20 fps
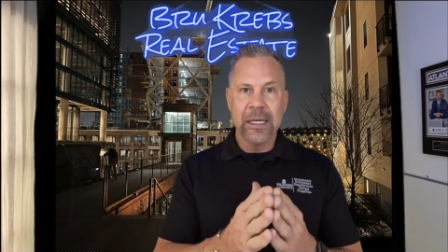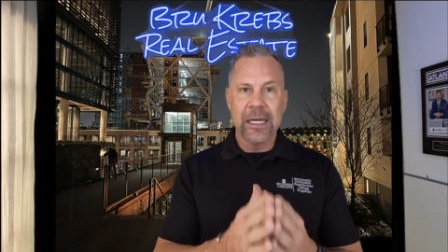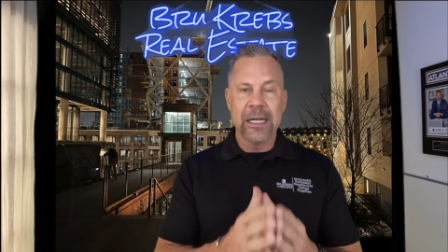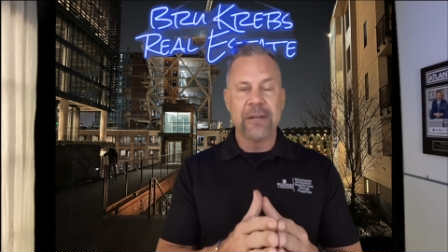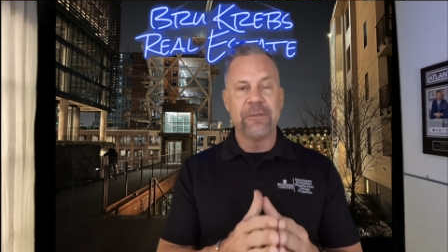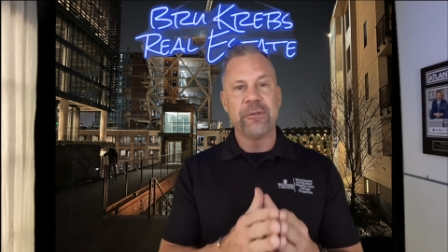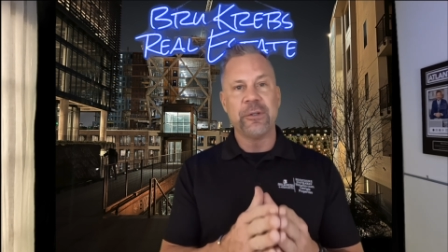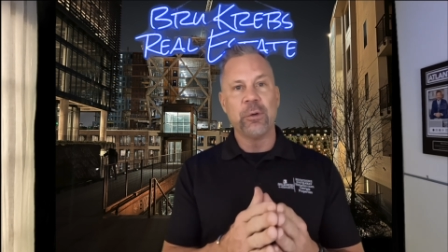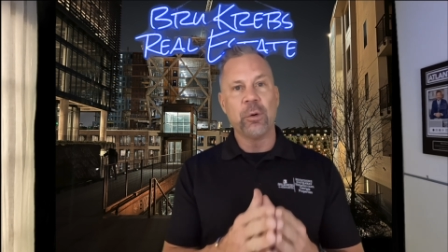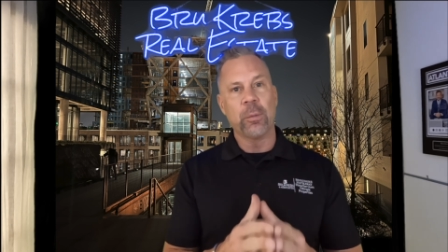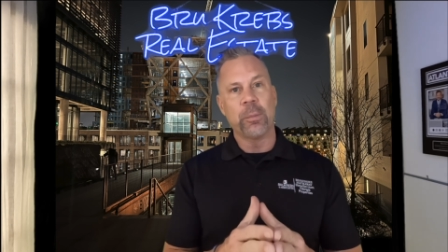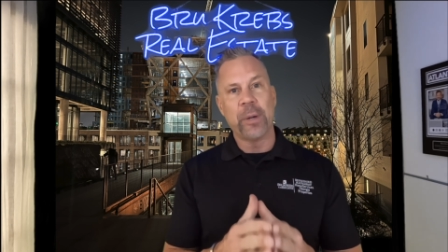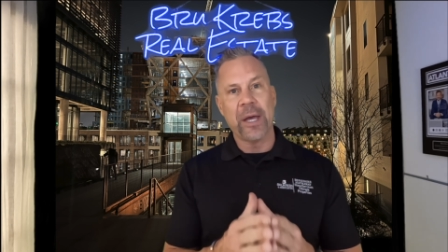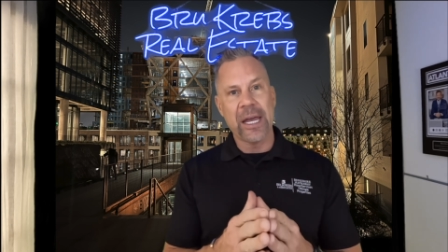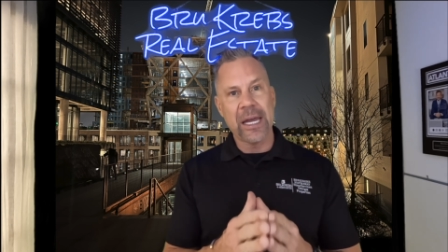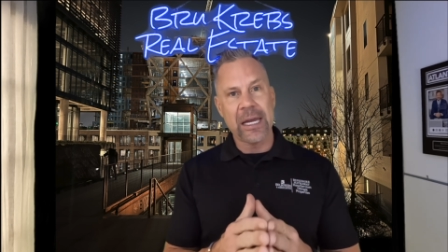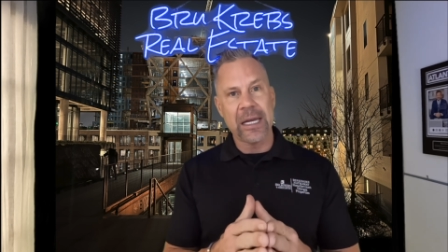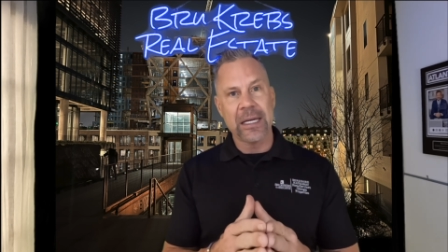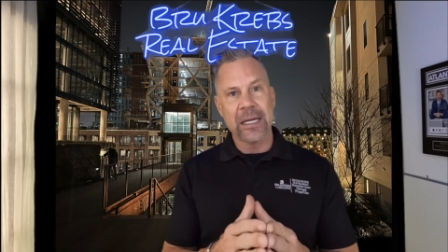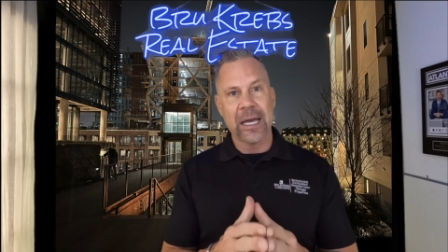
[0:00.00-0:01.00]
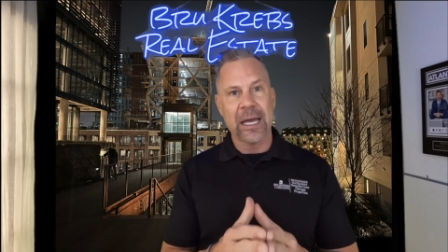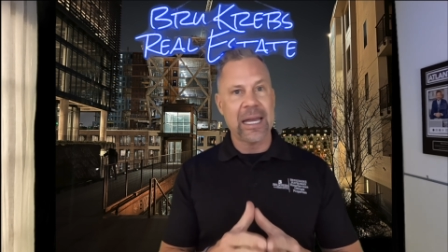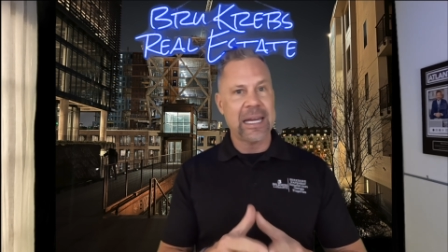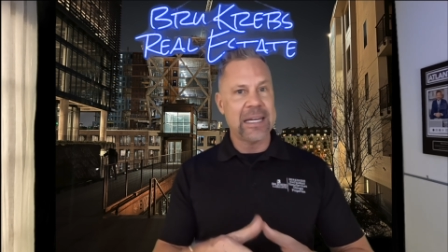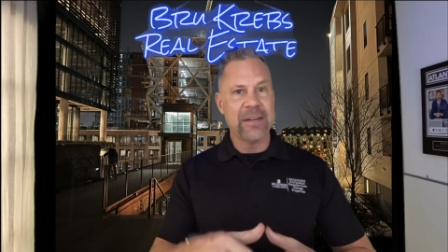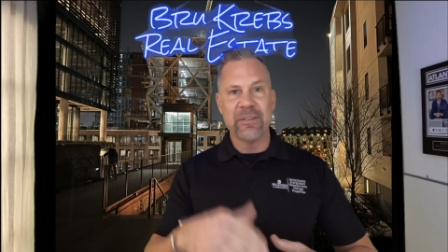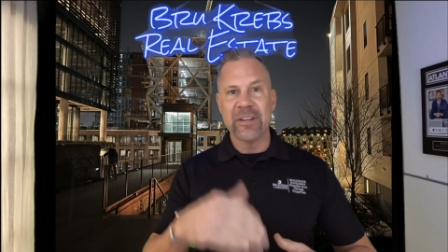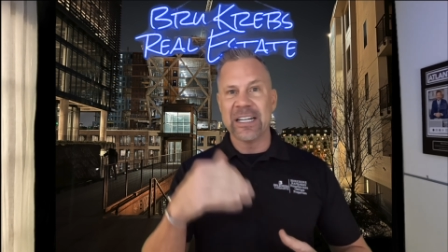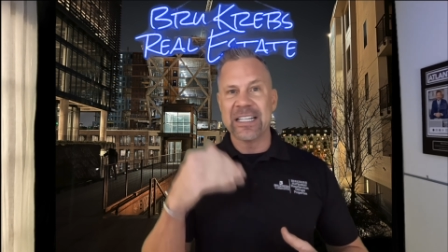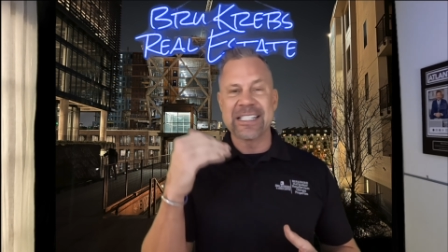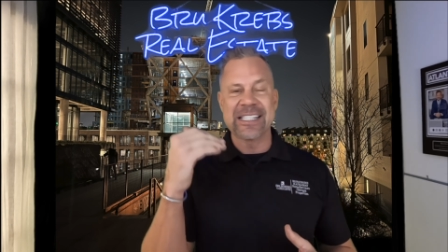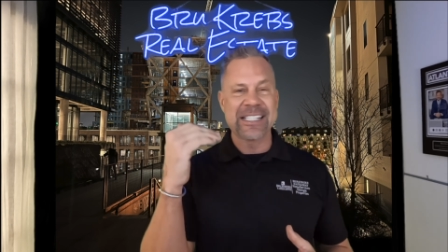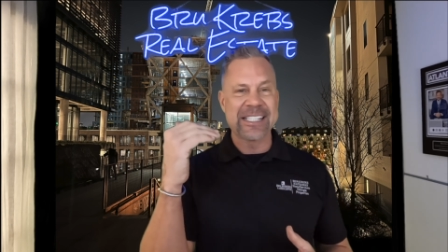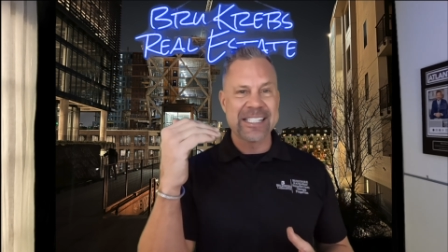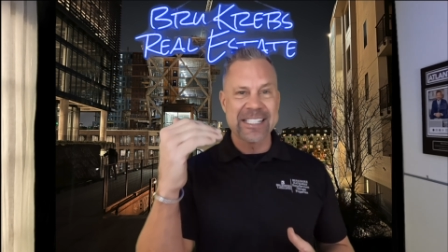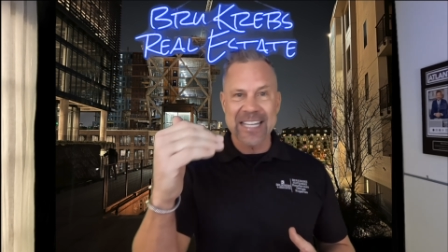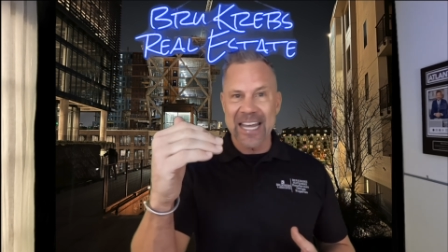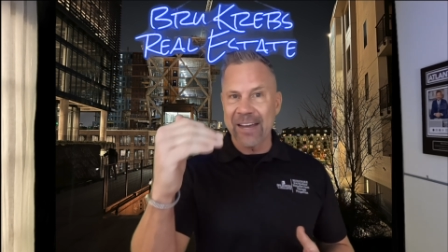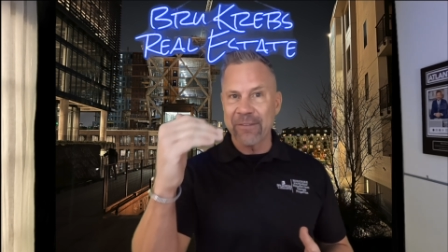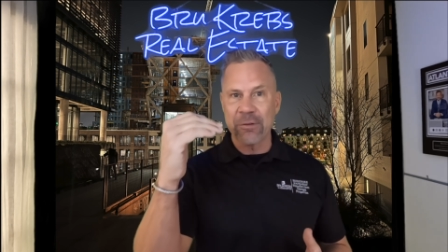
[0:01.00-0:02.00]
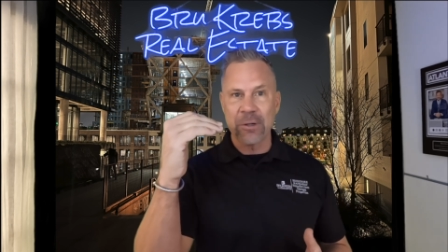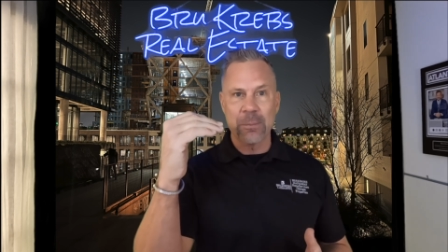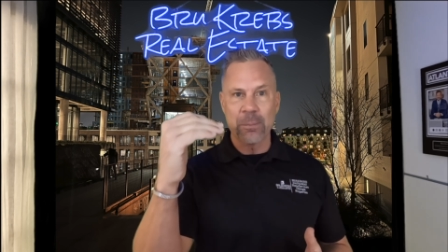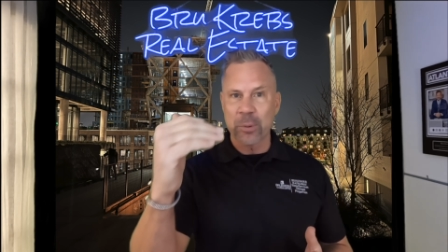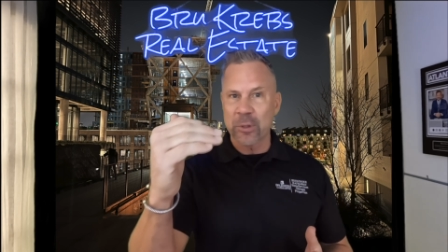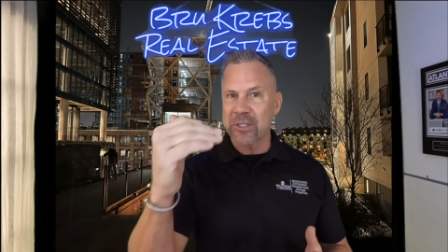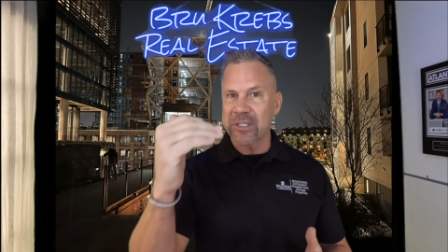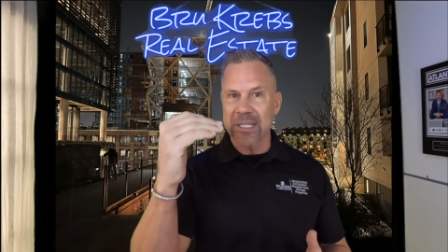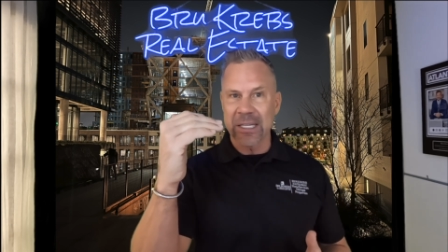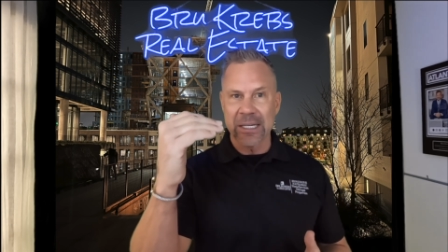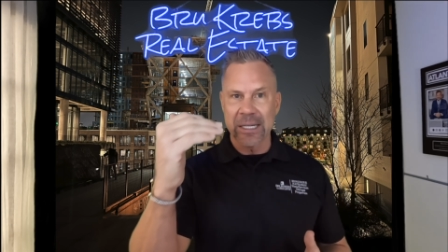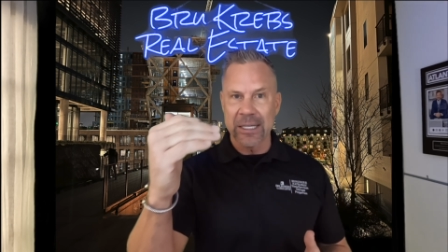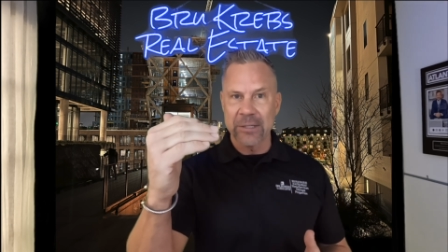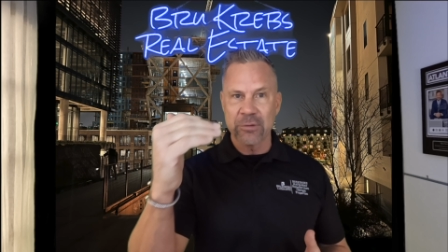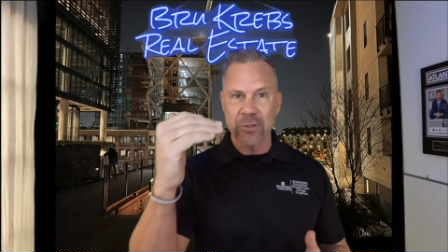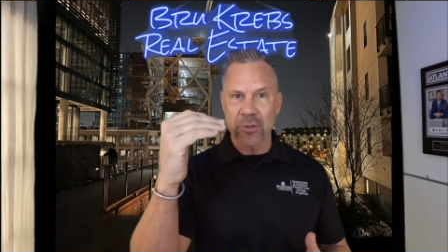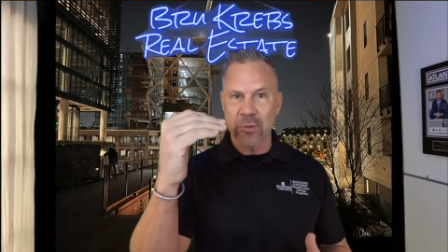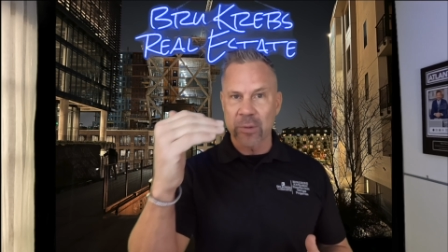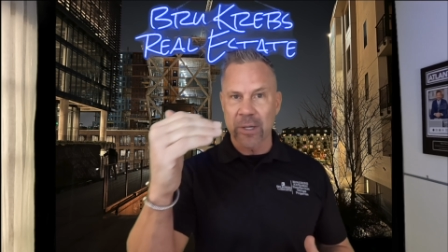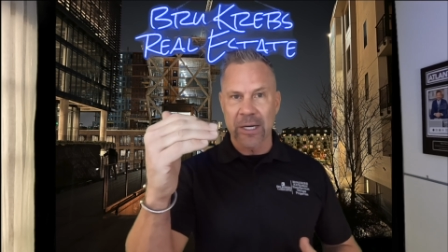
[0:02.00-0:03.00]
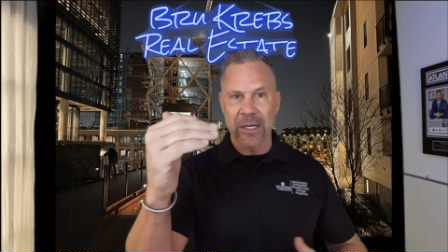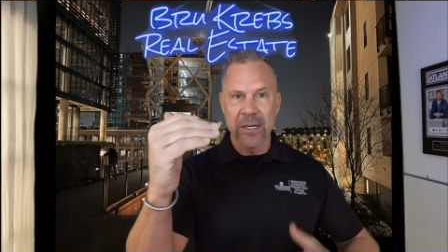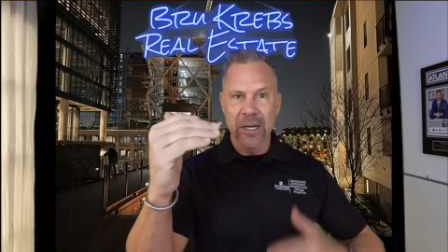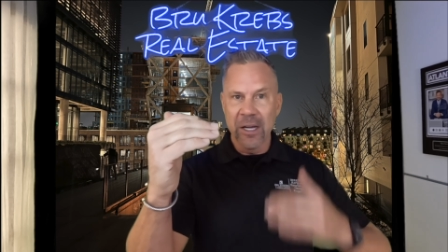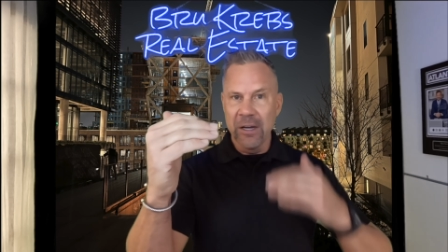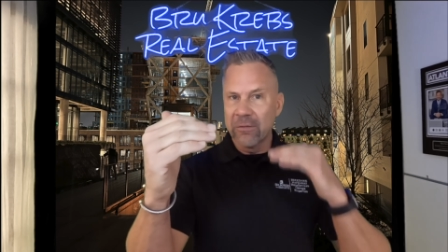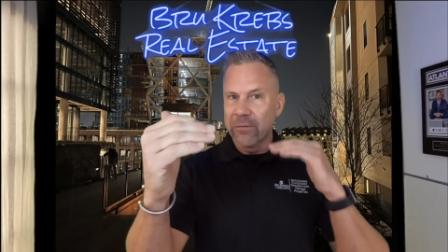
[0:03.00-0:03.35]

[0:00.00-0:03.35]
if you were paying even a 7% interest rate